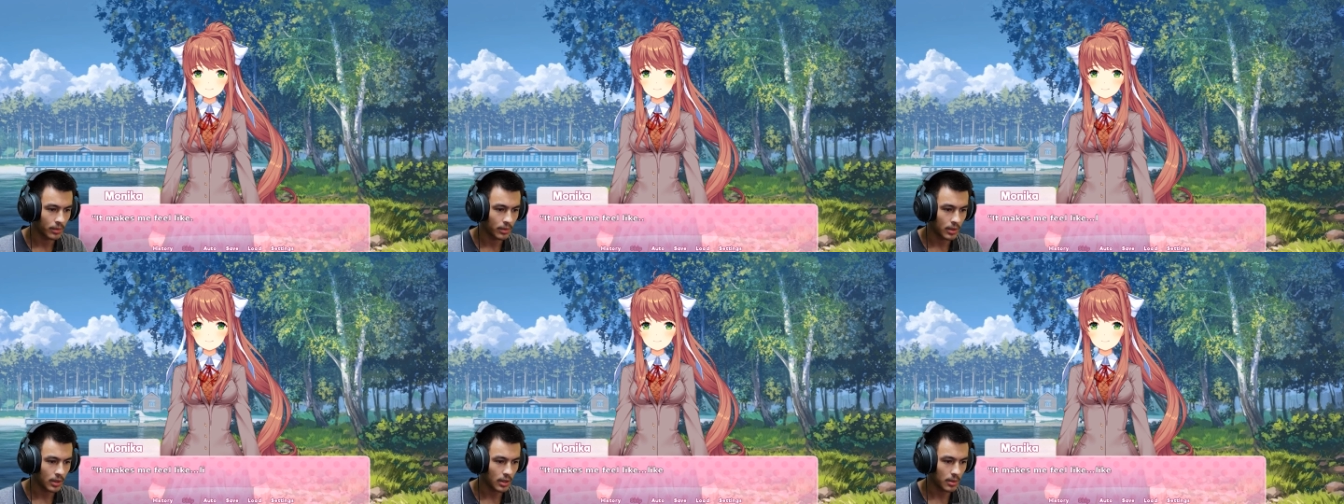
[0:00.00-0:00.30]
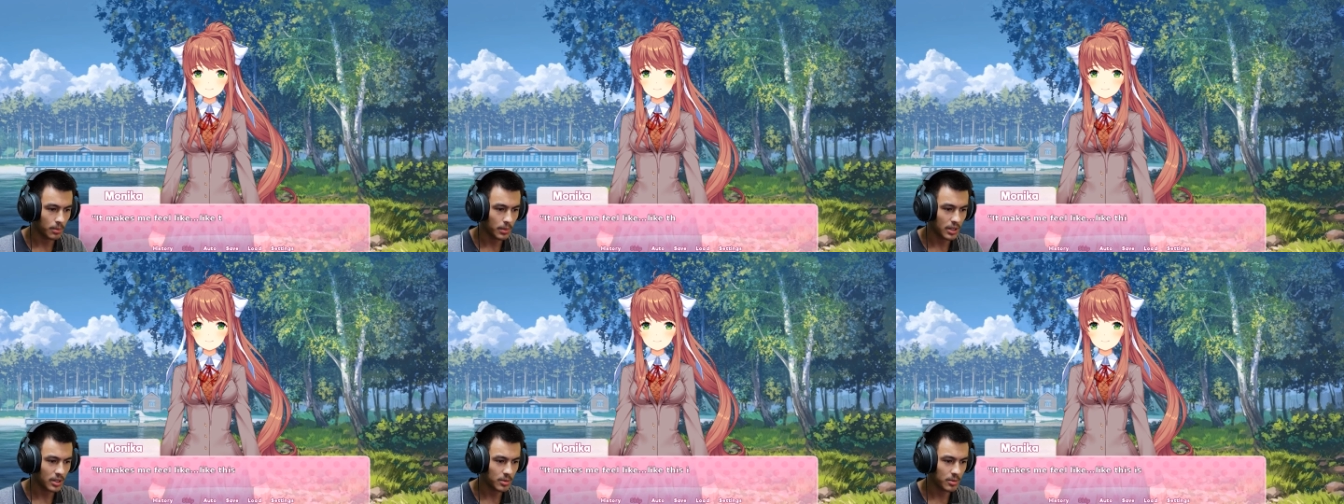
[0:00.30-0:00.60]
It
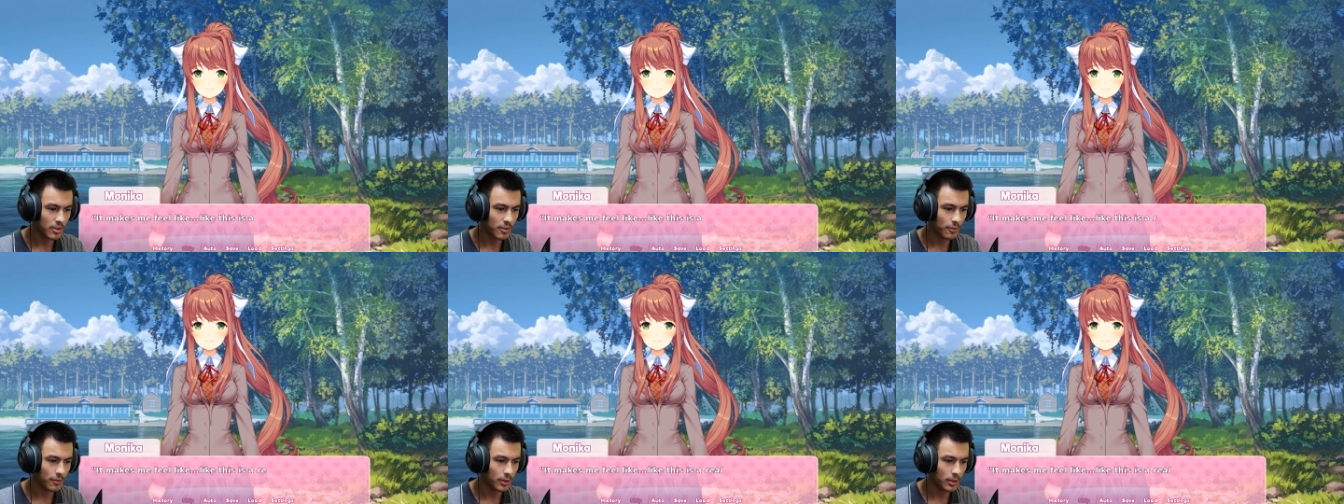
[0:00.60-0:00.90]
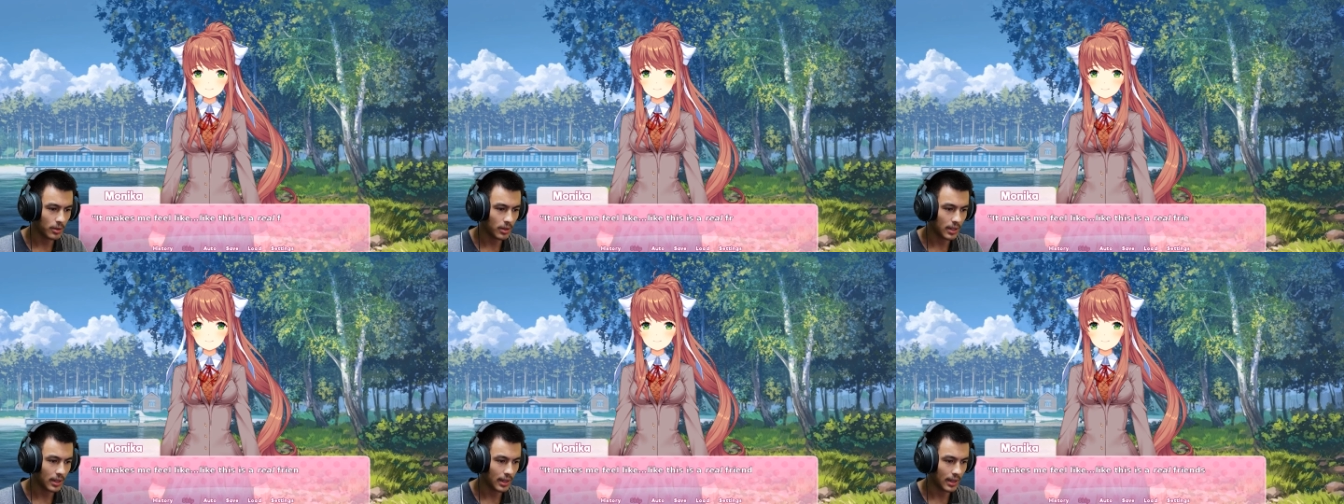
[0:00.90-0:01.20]
makes me feel
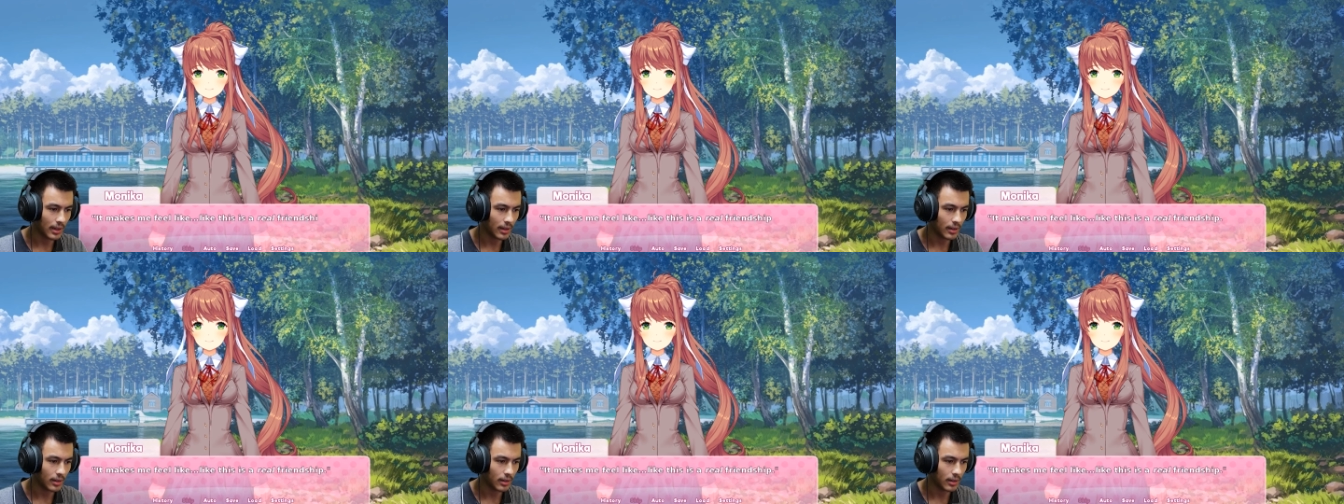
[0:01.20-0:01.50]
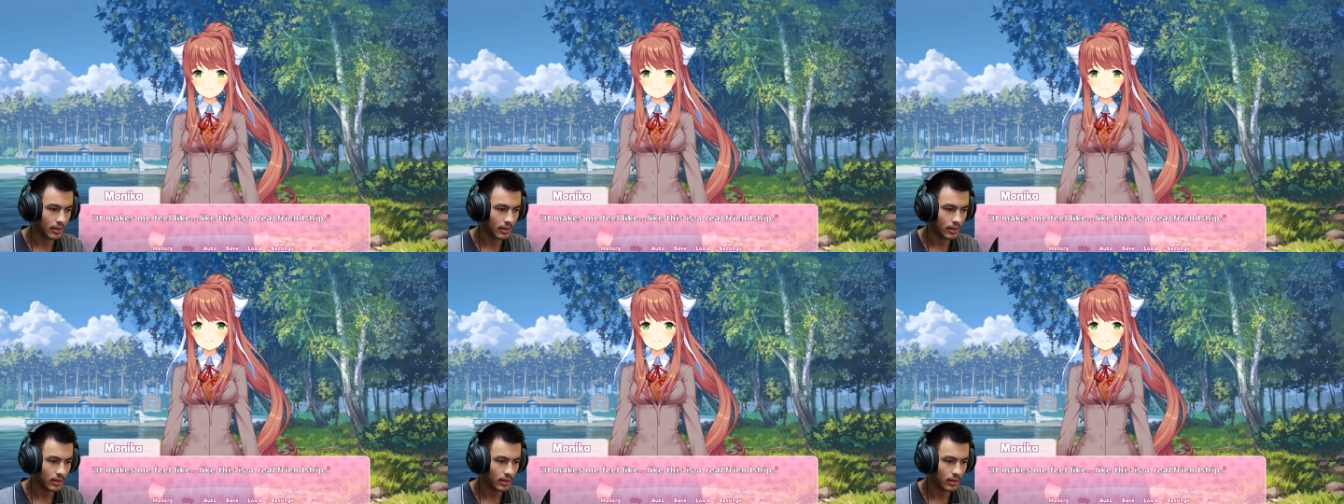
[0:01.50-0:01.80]
like
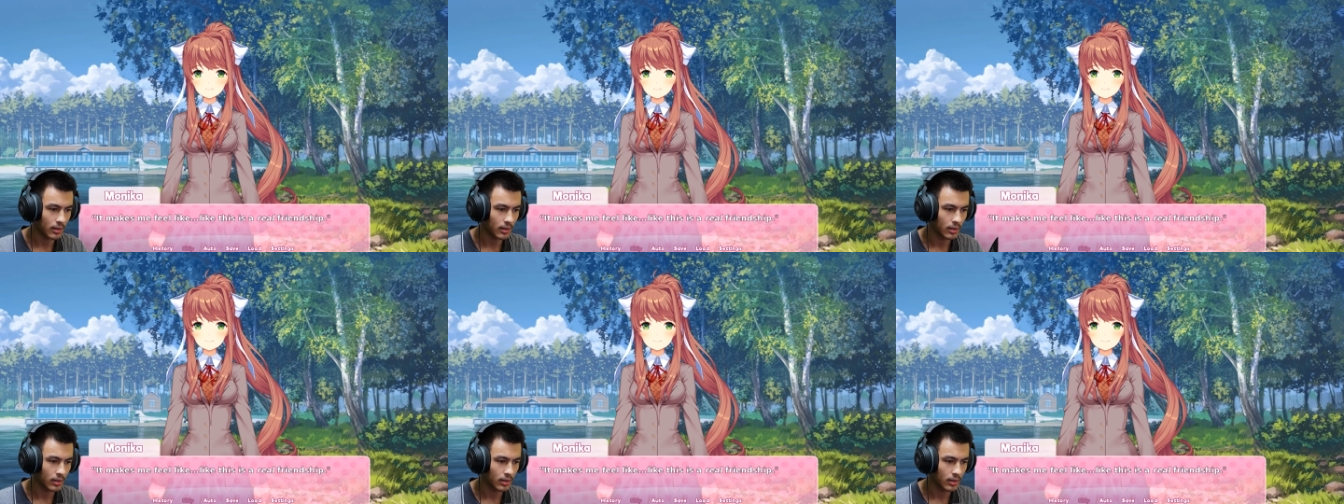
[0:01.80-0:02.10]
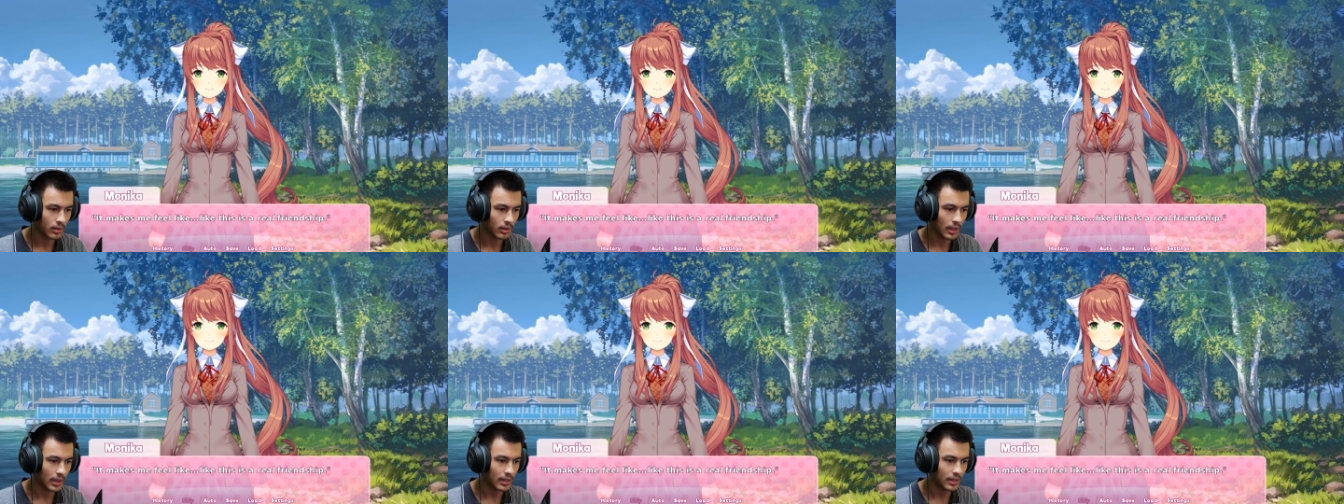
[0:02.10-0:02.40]

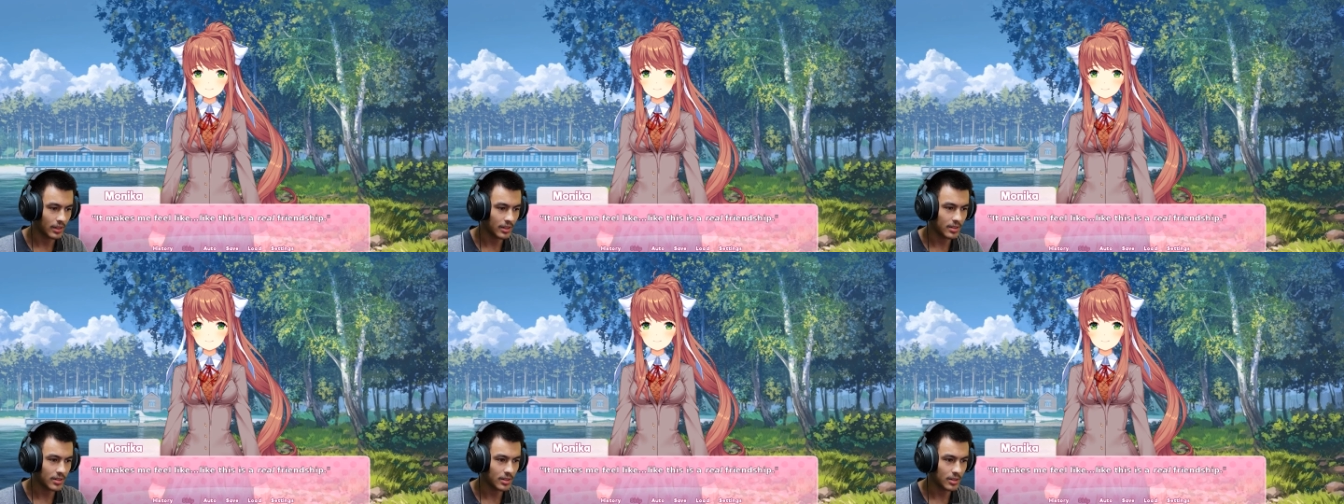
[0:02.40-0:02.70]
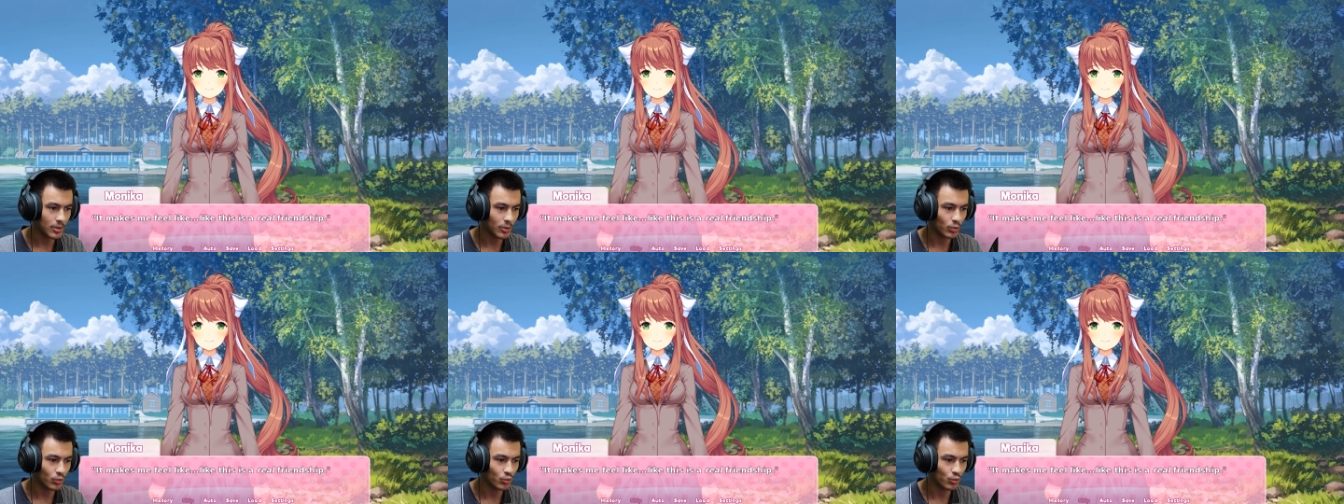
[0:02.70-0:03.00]
this is
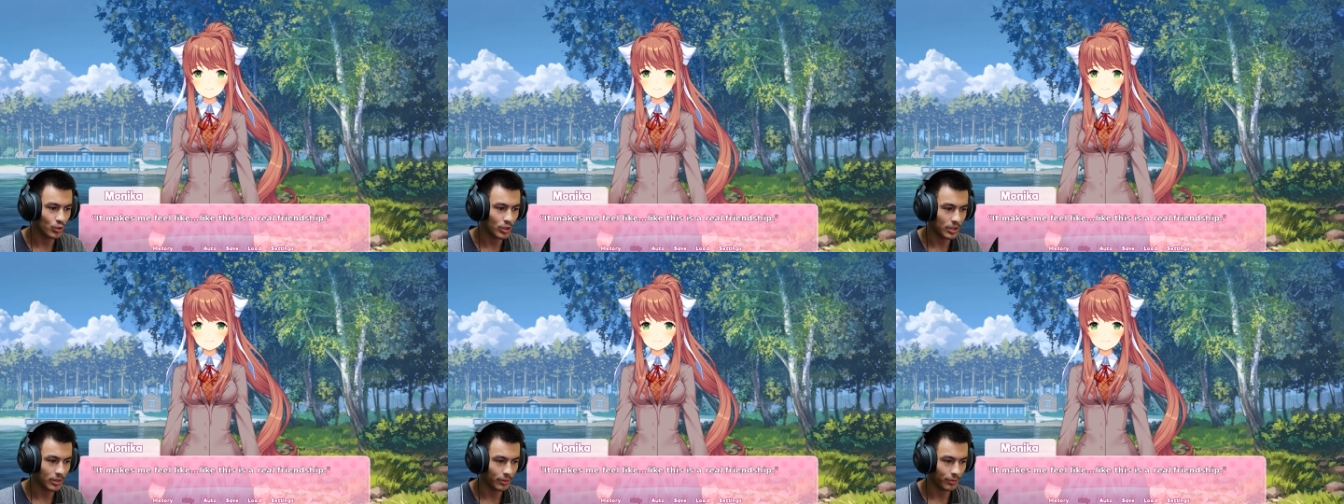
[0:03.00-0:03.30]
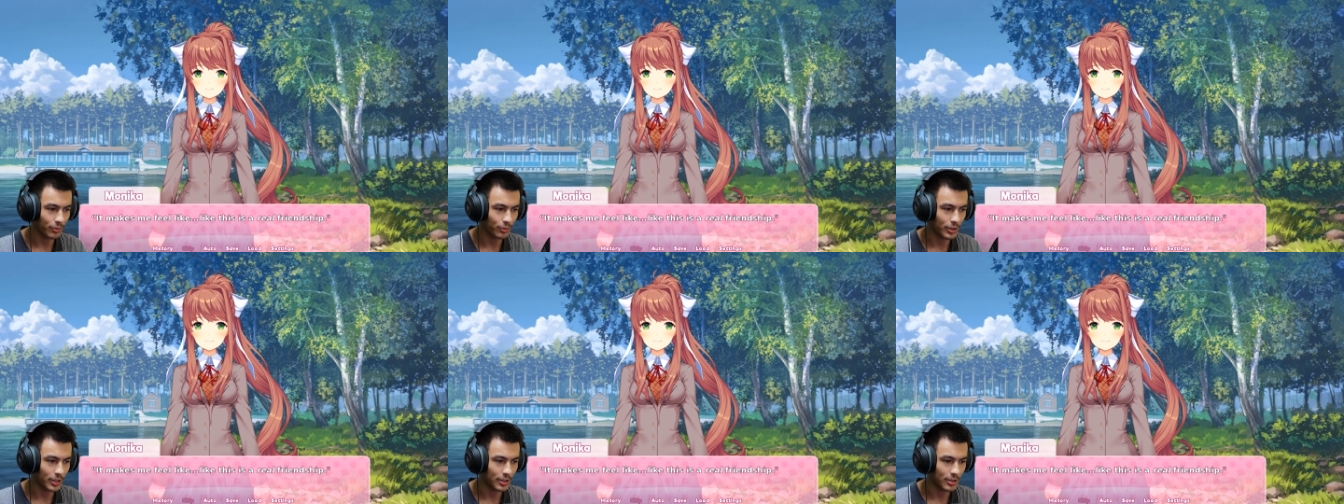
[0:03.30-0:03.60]
a real
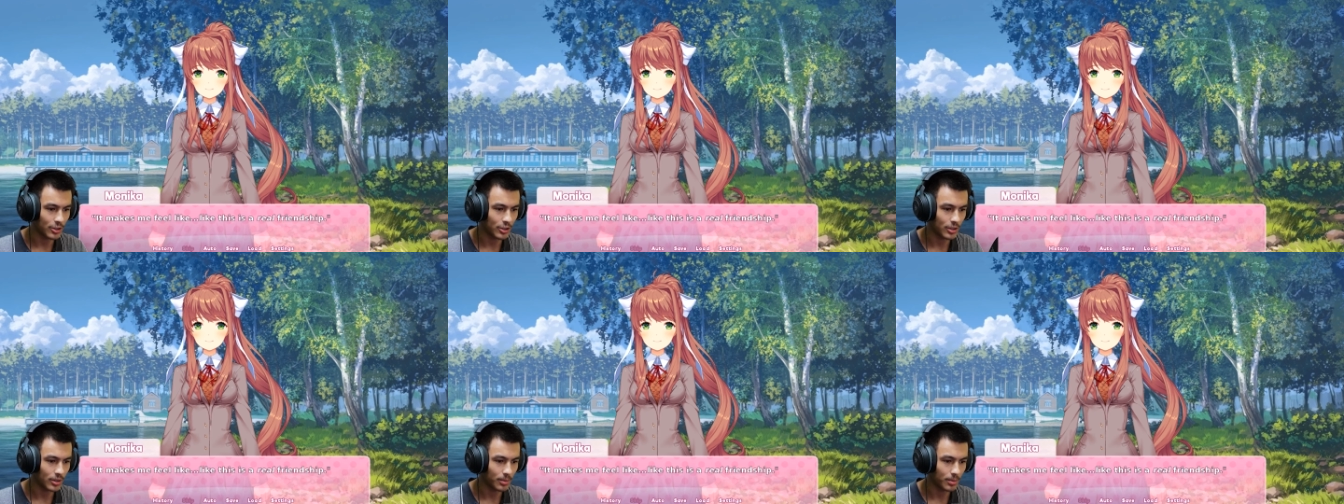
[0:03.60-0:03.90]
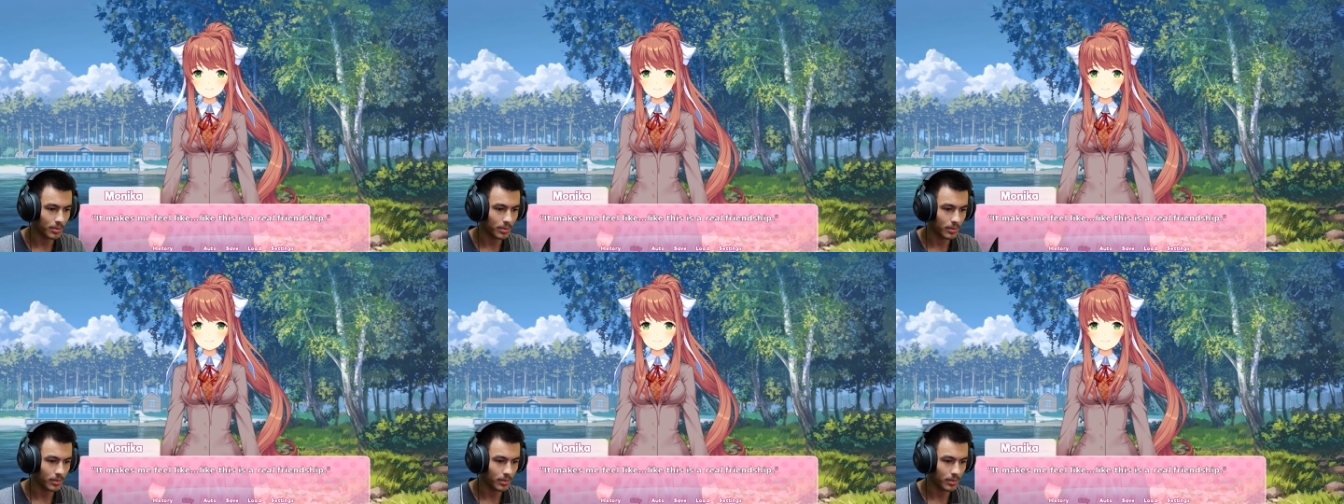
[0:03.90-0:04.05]
friendship.